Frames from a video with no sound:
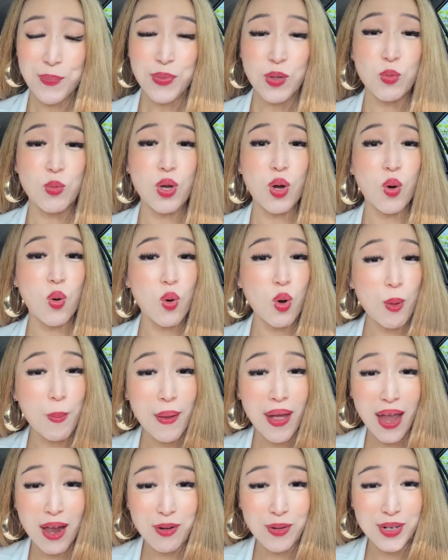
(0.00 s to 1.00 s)
we're all
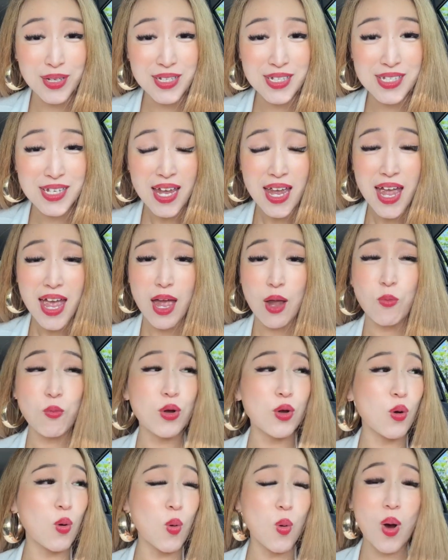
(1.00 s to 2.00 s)
parents, and
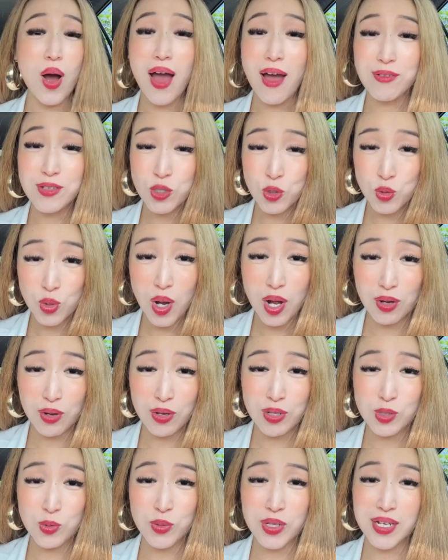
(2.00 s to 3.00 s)
we all have
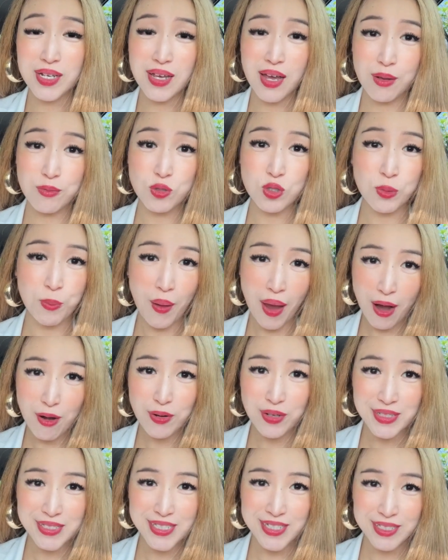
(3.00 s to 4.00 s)
struggles when it comes to
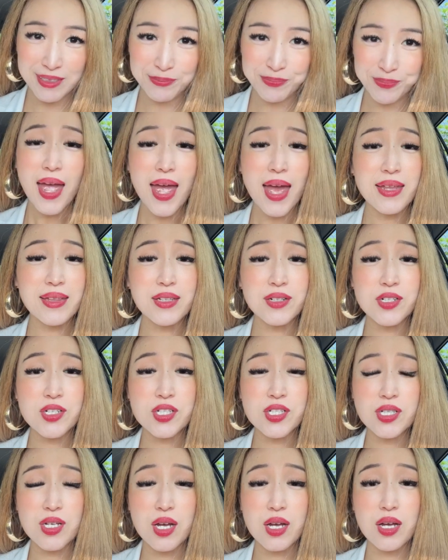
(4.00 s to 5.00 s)
parenting. And
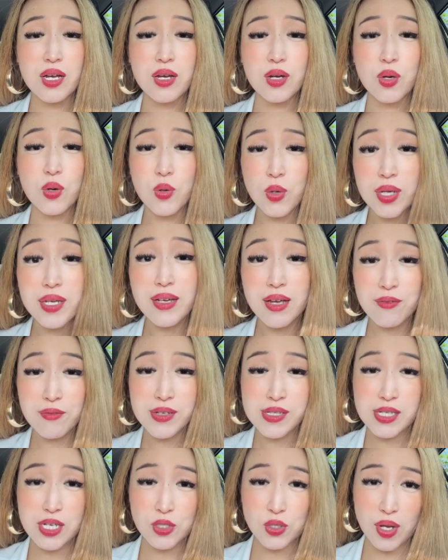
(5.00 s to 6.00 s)
there's a quick
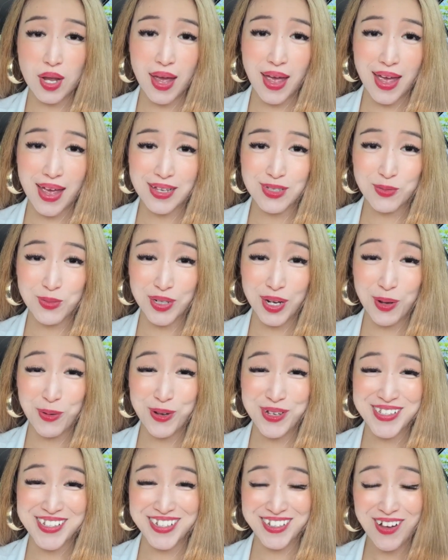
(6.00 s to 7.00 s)
conversation I had when I
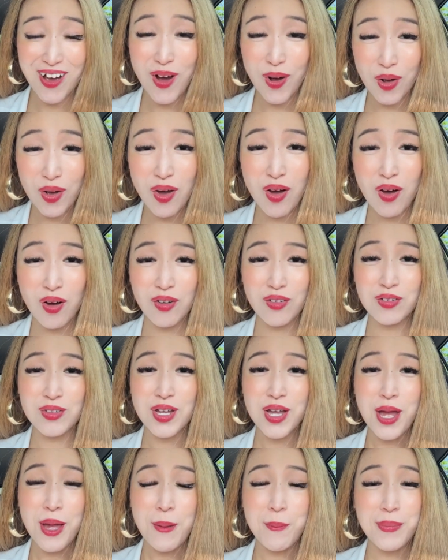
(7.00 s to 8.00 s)
was in Hong Kong,
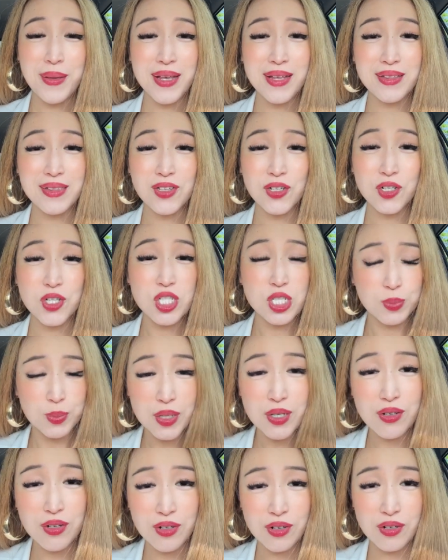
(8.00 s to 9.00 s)
being the
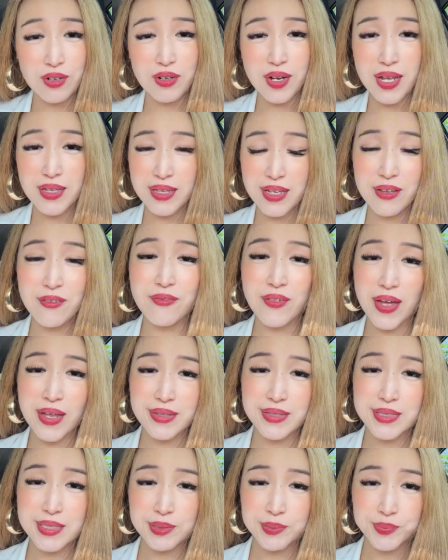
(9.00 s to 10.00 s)
speaker in the
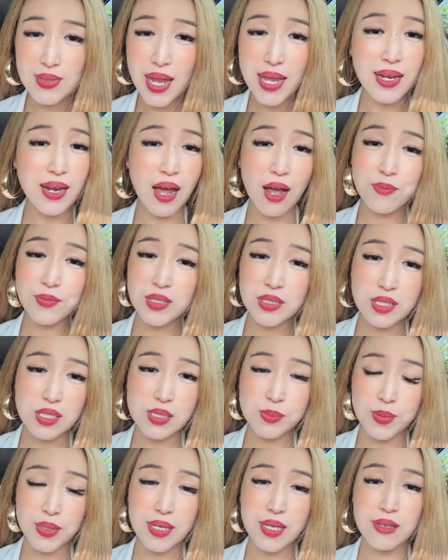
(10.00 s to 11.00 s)
event. And after the
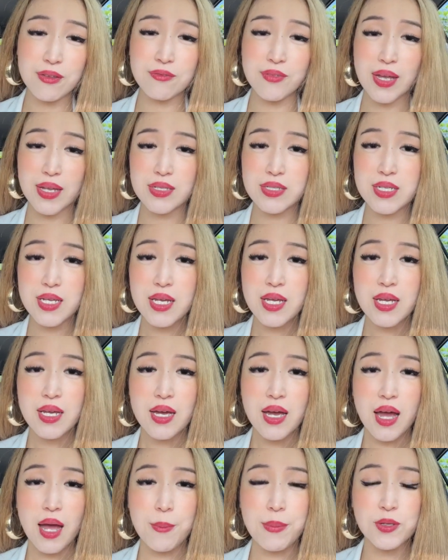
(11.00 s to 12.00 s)
speaking event,
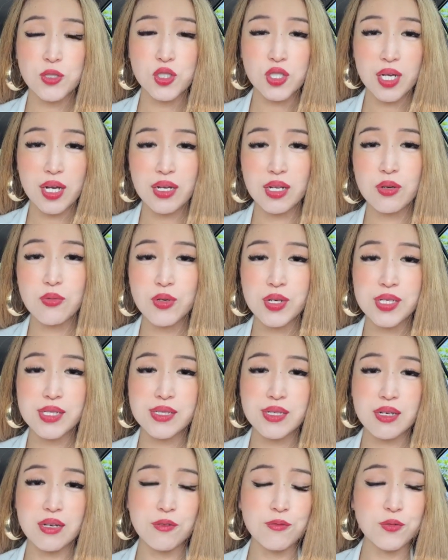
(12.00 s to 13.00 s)
I've been chatting with
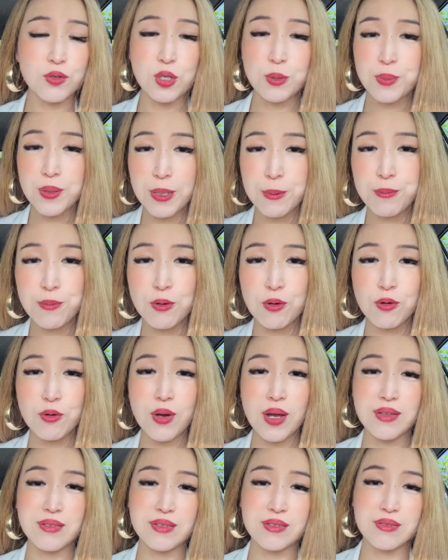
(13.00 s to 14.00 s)
a few people,
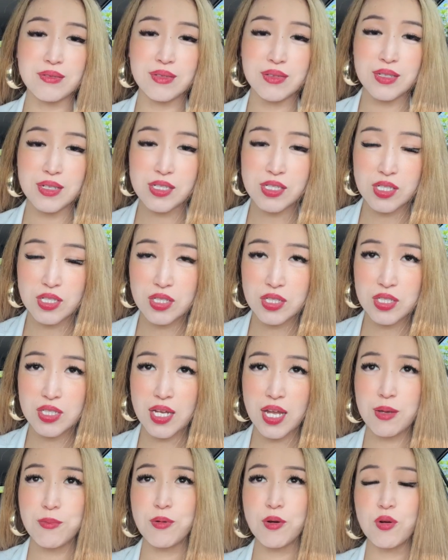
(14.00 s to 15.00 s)
and this
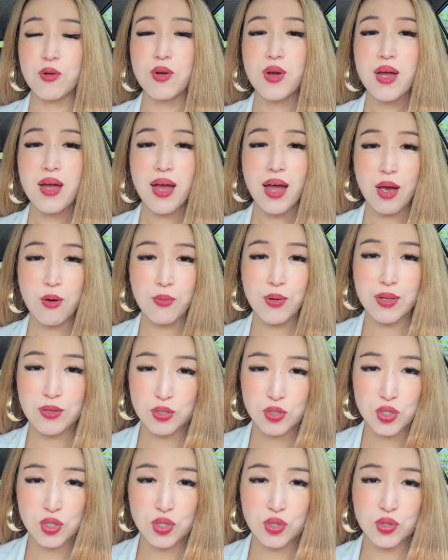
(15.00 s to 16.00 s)
table I went
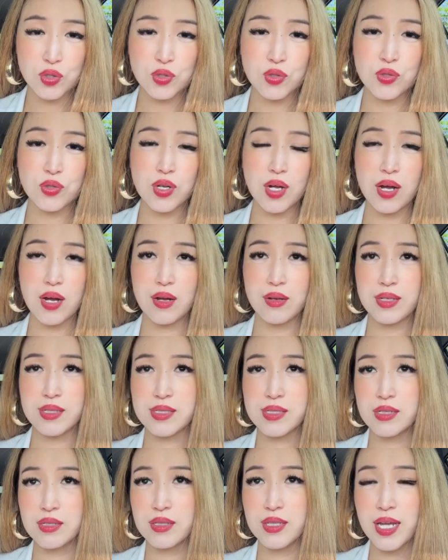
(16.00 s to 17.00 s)
to,
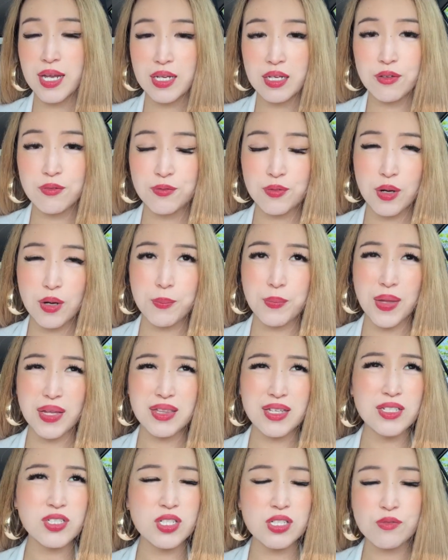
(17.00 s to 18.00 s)
it's a lady from, I
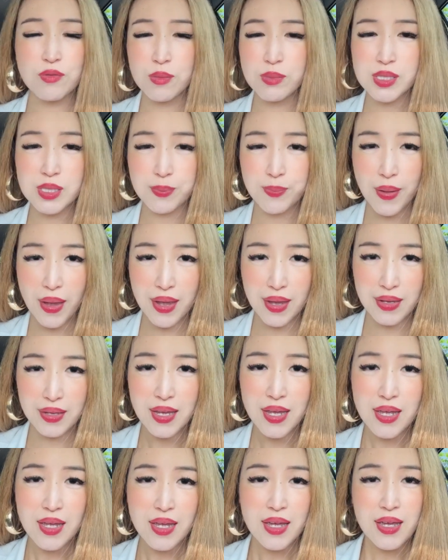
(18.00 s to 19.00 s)
think she's from Spain,
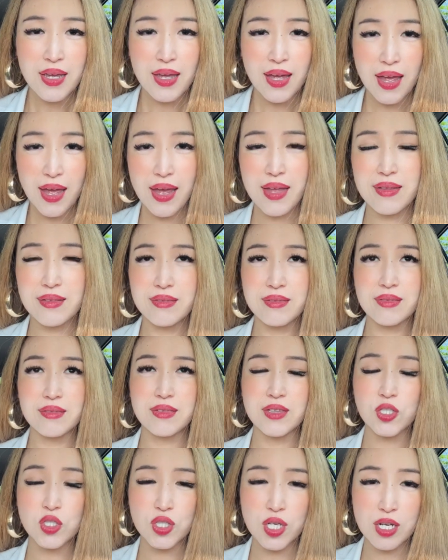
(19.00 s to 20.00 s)
and
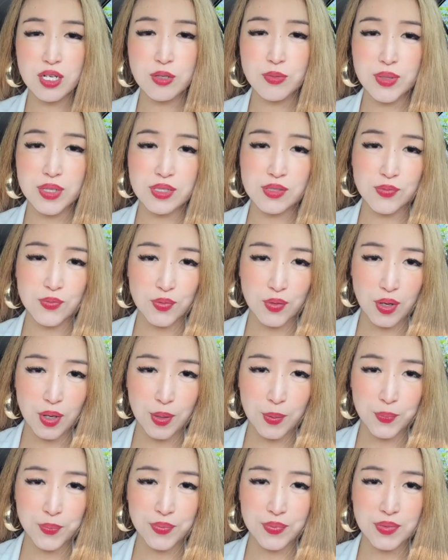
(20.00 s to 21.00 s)
the gentleman is
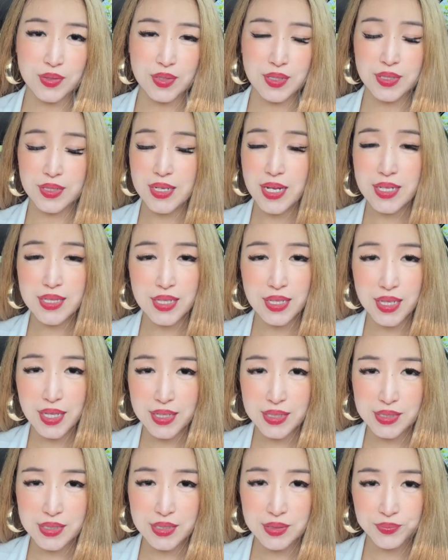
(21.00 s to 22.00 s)
from the
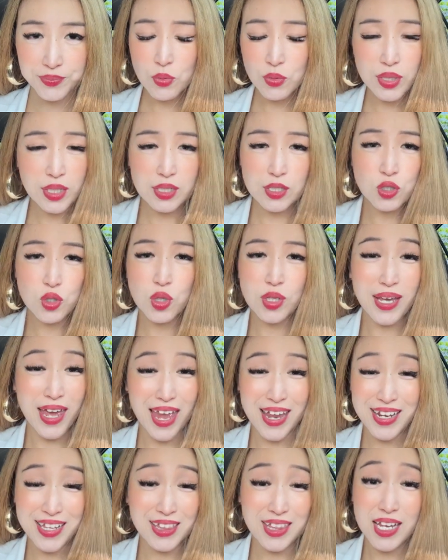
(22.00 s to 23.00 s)
Netherlands. We didn't talk
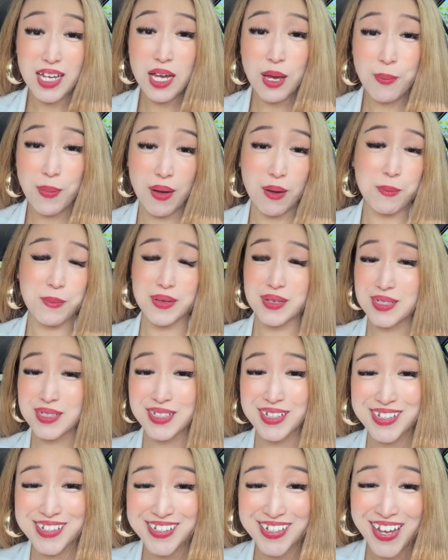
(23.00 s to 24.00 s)
anything about
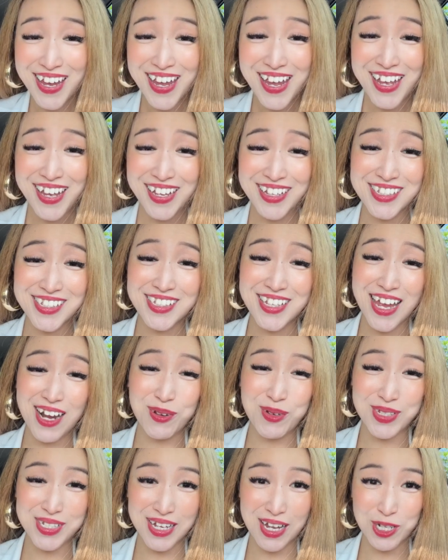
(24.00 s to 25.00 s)
business. Instead,
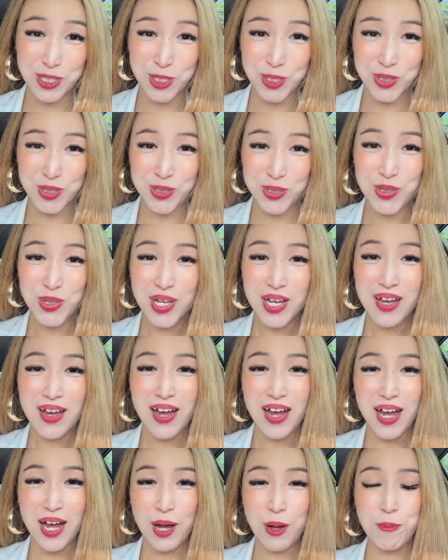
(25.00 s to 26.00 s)
we started
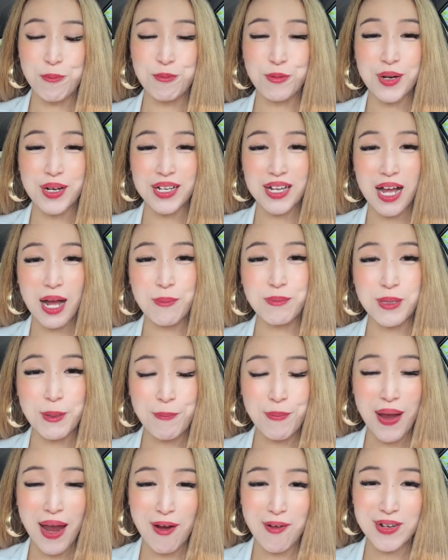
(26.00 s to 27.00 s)
to bring up the
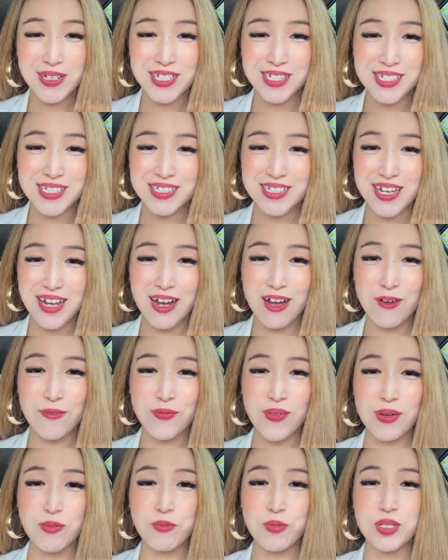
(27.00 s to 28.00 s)
parenting stuff,
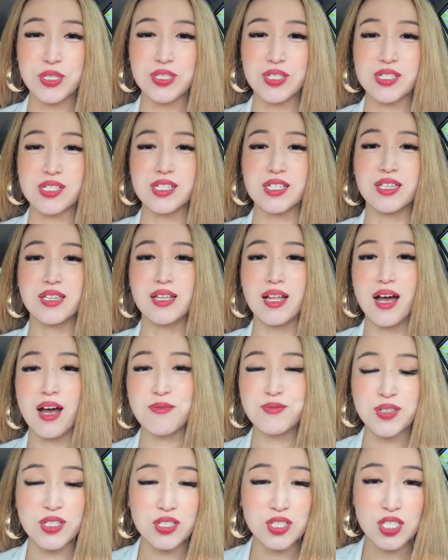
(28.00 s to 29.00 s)
and we just laughed in